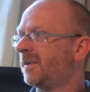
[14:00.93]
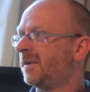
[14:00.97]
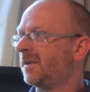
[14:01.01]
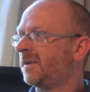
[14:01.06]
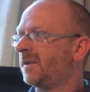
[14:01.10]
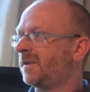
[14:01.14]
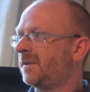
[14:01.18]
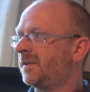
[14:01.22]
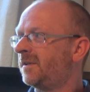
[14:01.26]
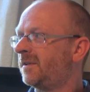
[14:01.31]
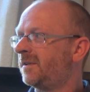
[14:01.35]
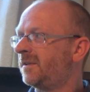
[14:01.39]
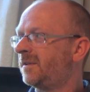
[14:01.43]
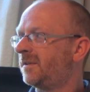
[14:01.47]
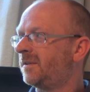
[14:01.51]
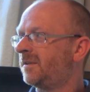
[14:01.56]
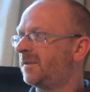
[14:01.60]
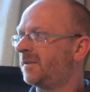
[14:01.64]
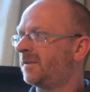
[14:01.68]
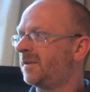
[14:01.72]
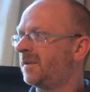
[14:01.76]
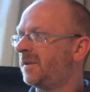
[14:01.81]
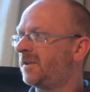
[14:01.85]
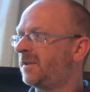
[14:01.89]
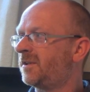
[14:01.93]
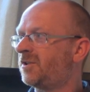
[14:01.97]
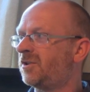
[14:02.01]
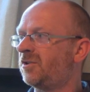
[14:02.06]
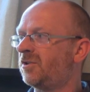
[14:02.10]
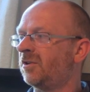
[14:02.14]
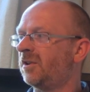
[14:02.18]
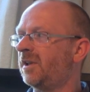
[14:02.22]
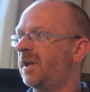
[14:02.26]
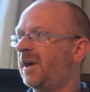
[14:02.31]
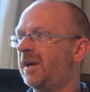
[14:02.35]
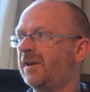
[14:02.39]
yeah. That's It's
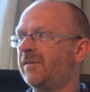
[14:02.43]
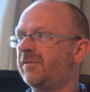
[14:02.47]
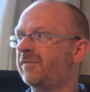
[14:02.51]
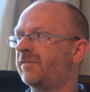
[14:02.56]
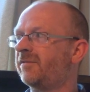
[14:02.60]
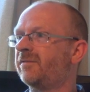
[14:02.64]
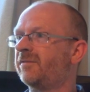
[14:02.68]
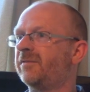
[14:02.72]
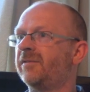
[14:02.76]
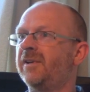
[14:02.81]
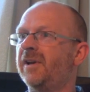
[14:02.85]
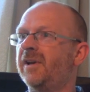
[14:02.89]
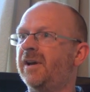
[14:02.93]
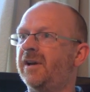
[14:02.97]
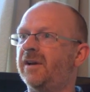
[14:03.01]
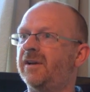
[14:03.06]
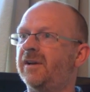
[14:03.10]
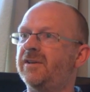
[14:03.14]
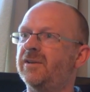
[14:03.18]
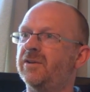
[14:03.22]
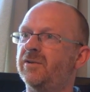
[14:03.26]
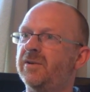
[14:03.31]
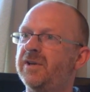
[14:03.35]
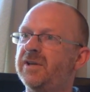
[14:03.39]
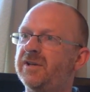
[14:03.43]
your life. Yeah. yeah. You eat,